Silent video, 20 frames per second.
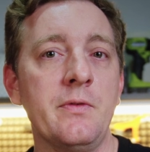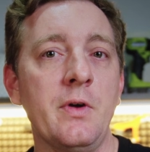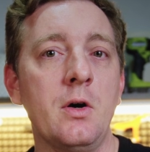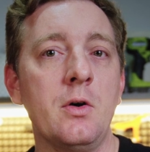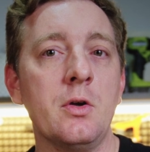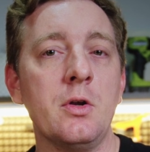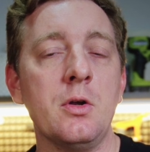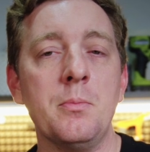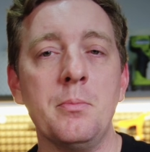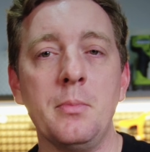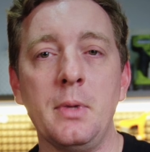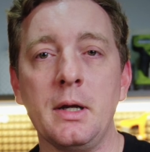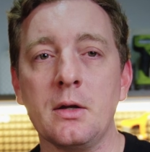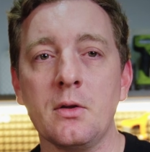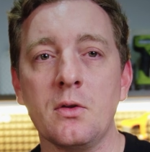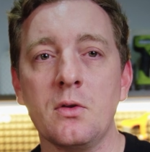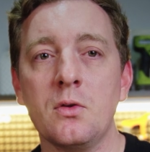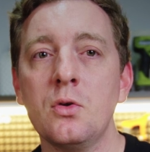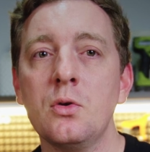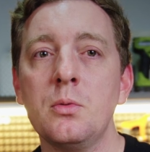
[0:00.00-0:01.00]
volume make
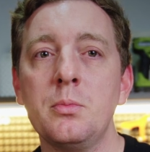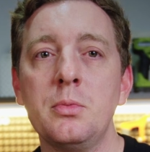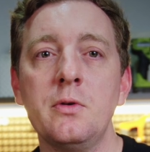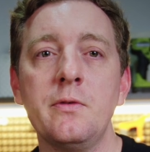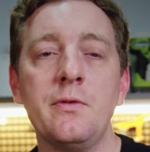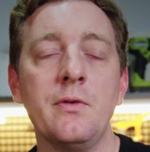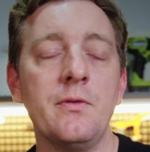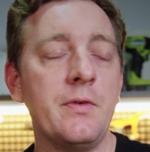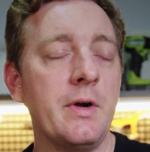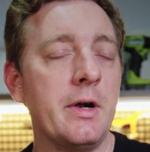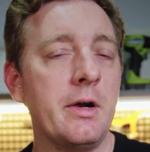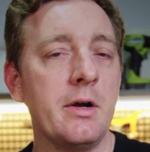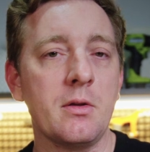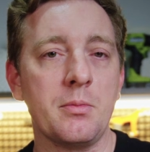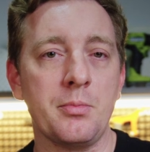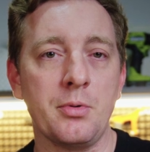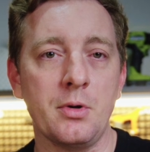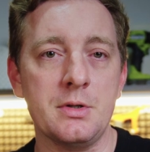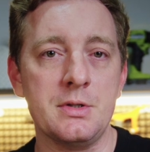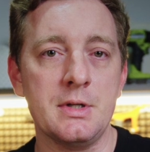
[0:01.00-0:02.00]
it suitable for
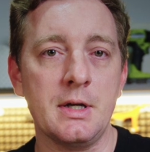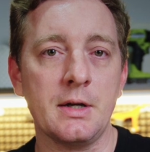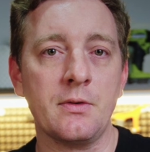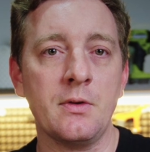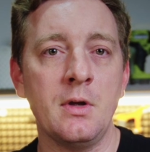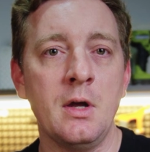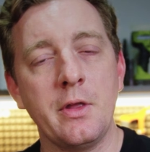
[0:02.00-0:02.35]
various projects,